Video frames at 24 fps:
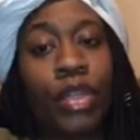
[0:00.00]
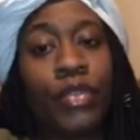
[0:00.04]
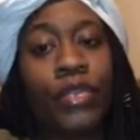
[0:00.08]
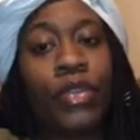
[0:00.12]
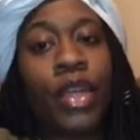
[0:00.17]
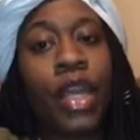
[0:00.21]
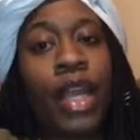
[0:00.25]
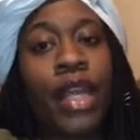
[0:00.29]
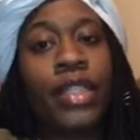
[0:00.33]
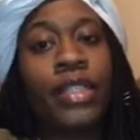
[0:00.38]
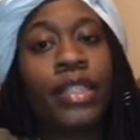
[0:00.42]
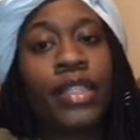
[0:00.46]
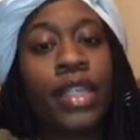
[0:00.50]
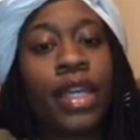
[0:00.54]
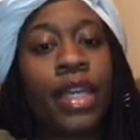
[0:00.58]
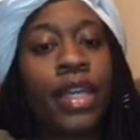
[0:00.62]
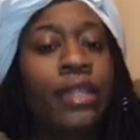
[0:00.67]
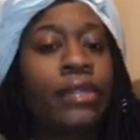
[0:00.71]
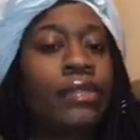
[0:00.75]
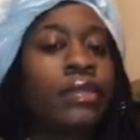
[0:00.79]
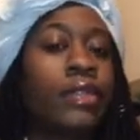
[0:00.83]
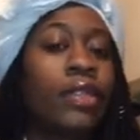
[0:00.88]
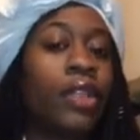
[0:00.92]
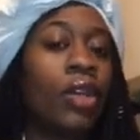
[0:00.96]
you can't
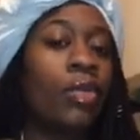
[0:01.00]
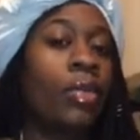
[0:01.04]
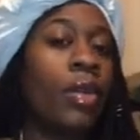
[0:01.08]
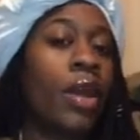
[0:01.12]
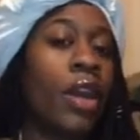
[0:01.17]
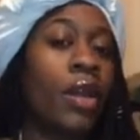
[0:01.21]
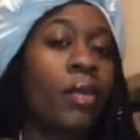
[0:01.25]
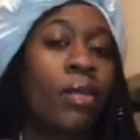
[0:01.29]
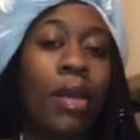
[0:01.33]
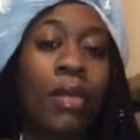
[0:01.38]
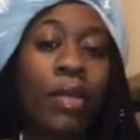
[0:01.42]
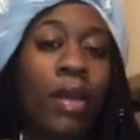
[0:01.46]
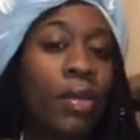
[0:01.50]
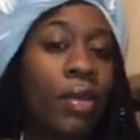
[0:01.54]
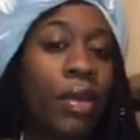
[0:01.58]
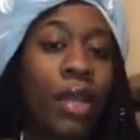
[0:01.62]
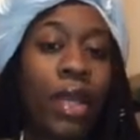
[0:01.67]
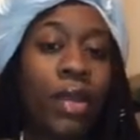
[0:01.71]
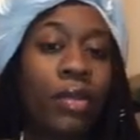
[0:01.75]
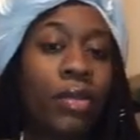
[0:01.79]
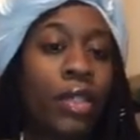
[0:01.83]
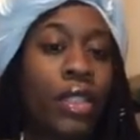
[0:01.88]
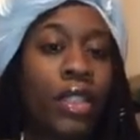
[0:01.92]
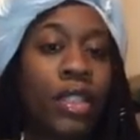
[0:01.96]
skate, don't matter. My baby
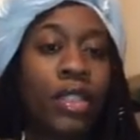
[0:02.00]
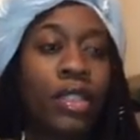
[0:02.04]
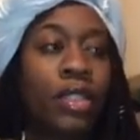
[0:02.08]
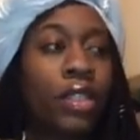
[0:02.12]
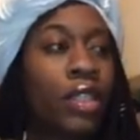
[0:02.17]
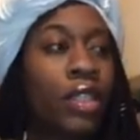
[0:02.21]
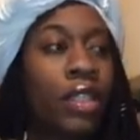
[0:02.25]
can't really